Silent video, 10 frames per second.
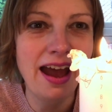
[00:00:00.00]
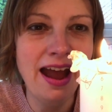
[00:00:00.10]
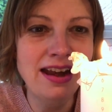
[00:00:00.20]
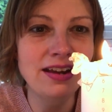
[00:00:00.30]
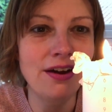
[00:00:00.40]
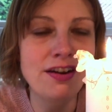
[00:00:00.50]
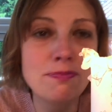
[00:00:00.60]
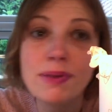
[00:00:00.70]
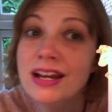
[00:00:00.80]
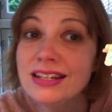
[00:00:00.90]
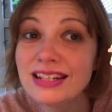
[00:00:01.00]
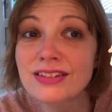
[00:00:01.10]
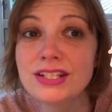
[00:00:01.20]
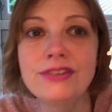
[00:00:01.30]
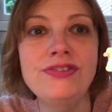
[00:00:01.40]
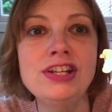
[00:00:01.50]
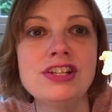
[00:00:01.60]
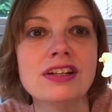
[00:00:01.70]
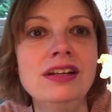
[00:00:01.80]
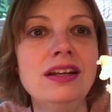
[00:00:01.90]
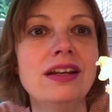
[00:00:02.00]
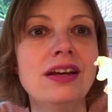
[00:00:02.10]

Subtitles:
and I've burnt down sufficient